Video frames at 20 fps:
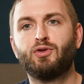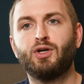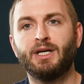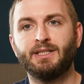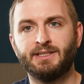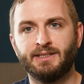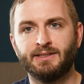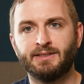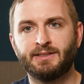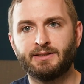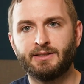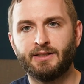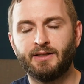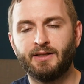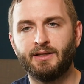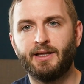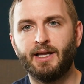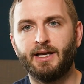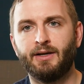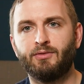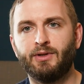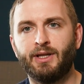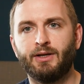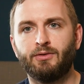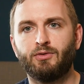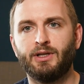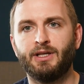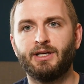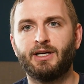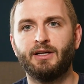presence they
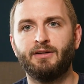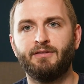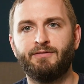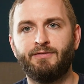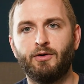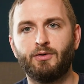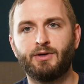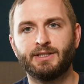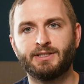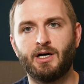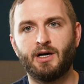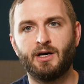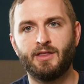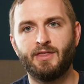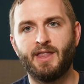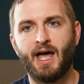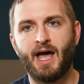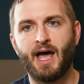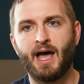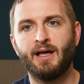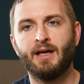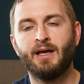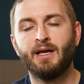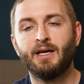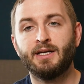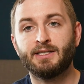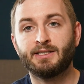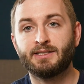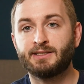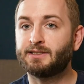they really kind of focus on that